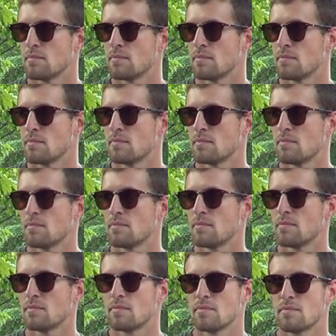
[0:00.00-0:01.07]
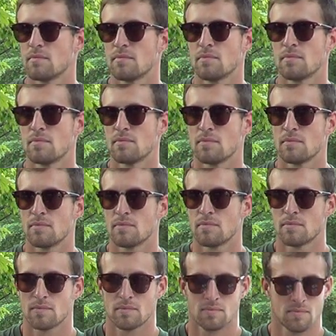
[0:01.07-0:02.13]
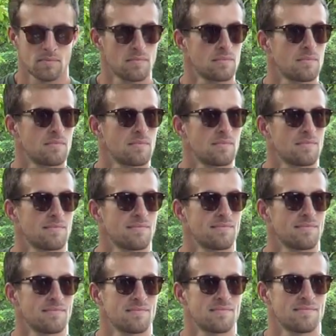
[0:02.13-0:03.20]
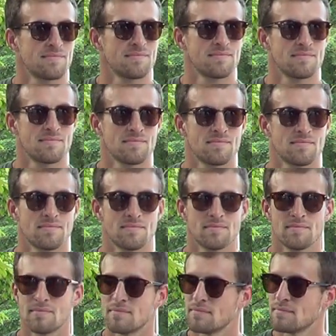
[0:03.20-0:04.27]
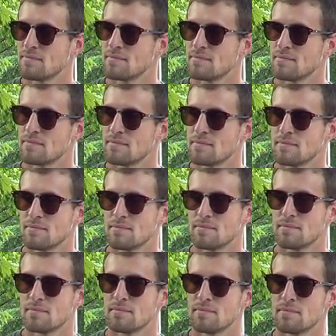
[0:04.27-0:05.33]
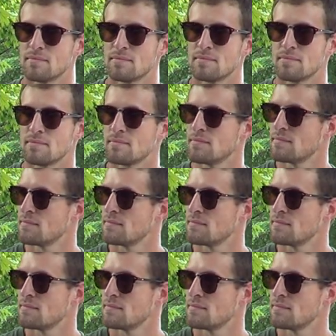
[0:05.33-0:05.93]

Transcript: This person isn't speaking.